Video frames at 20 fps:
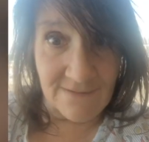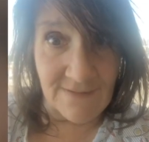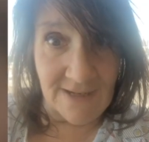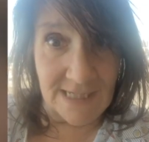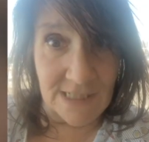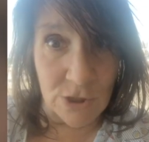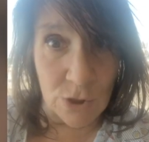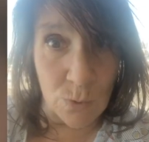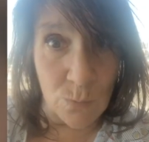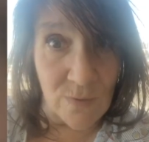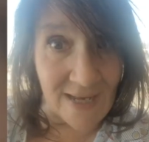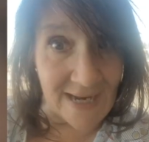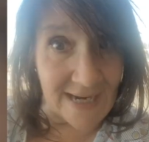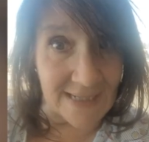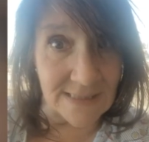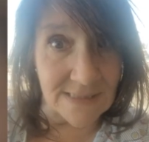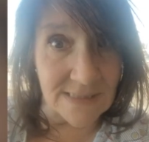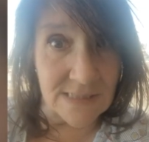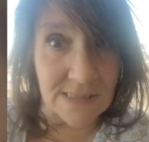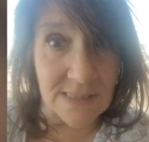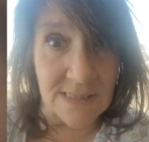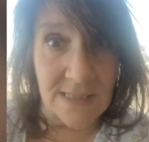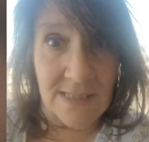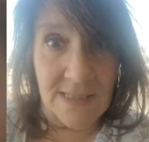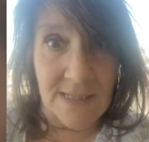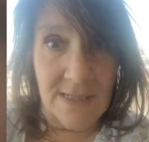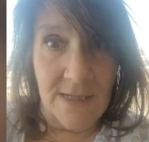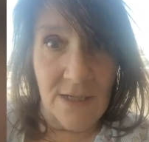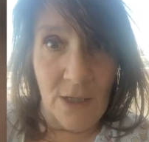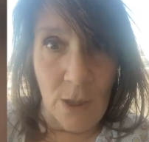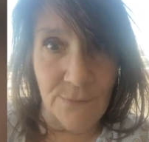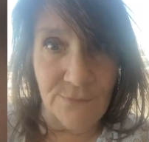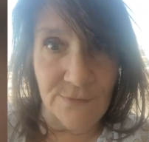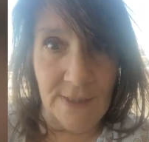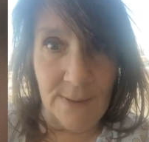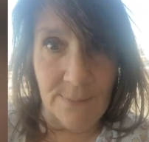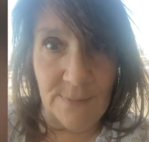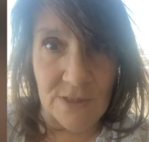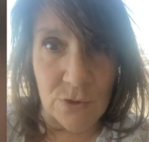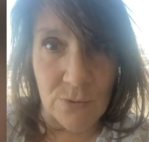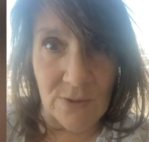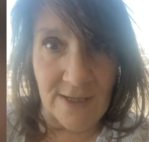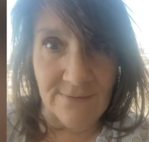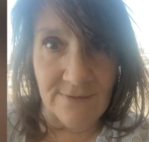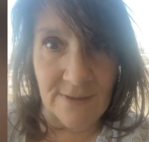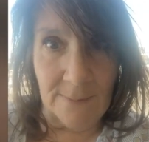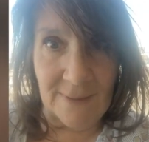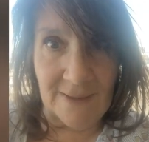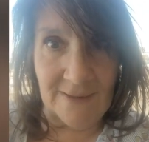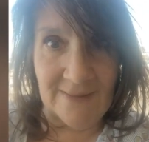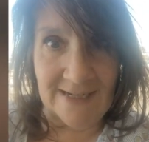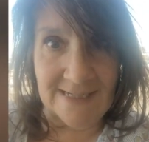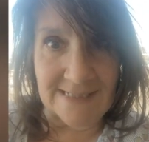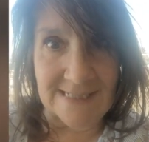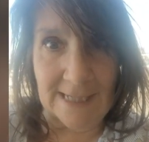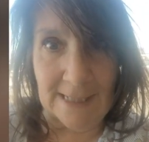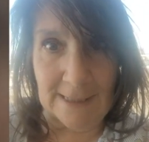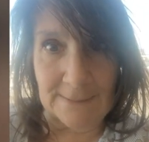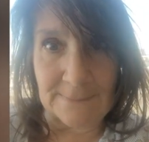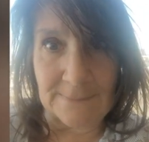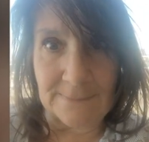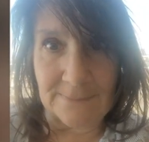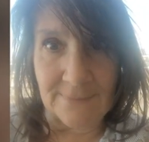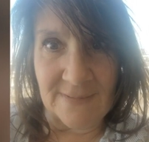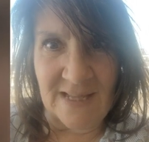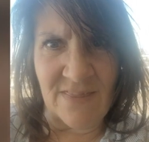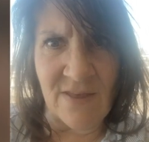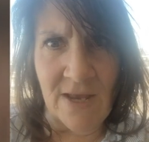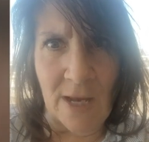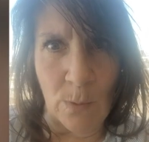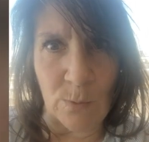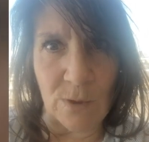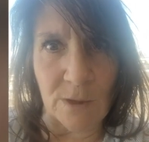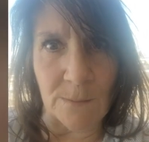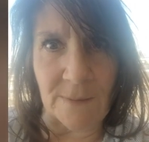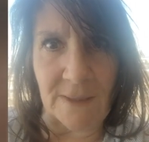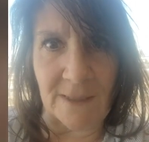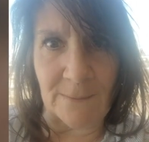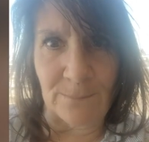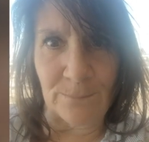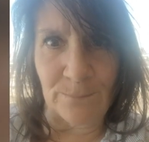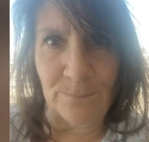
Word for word: I could do that. Hopefully, I'd be driving by that time. I think I will be.